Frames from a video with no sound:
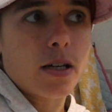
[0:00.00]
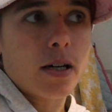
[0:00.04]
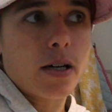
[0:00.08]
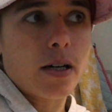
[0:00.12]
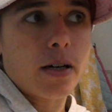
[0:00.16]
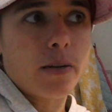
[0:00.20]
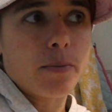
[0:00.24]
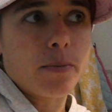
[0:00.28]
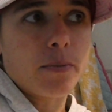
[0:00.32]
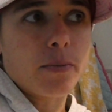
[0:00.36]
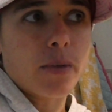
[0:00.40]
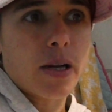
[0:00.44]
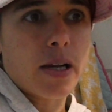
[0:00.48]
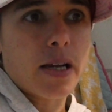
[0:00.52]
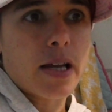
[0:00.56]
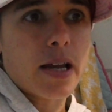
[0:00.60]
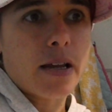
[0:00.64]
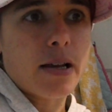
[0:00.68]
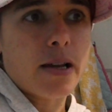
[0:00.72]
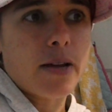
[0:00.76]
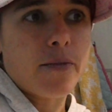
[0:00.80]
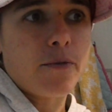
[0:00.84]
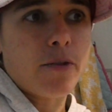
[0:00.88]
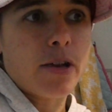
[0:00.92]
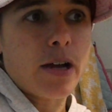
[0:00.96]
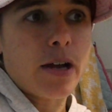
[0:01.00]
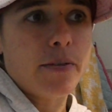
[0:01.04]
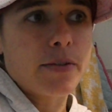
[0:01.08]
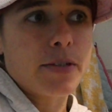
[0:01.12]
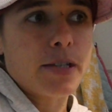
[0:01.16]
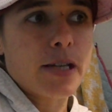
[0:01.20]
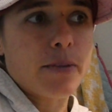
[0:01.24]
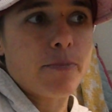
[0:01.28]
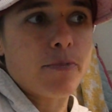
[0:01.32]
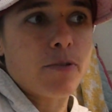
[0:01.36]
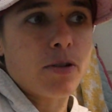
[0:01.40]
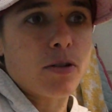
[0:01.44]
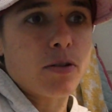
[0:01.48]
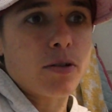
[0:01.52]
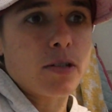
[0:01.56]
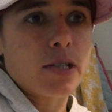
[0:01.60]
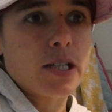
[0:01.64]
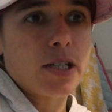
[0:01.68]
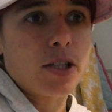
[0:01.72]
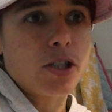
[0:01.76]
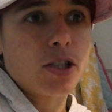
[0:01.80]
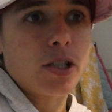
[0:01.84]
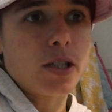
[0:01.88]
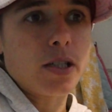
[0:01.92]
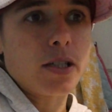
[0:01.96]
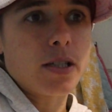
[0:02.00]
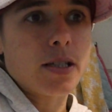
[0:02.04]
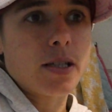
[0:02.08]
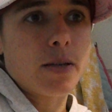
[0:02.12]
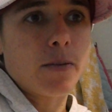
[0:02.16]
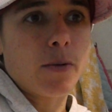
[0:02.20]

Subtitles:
And then if we have separate conditions,